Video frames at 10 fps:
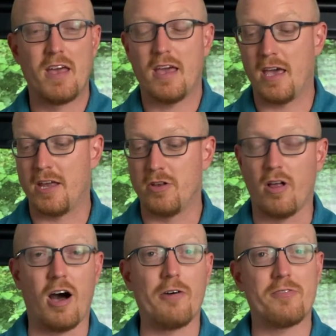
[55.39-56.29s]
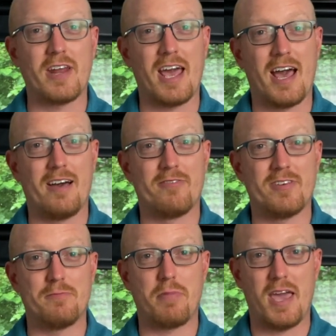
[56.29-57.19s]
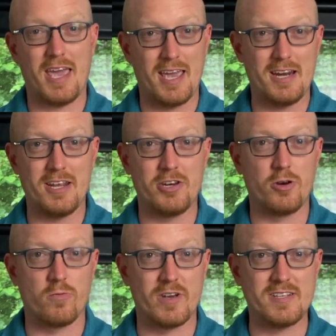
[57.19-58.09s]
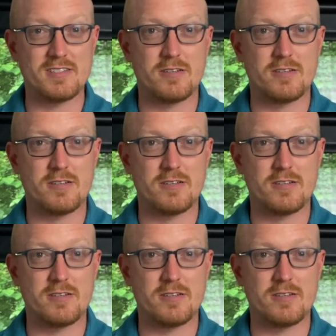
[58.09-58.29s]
And you'll often have pain in your wrist,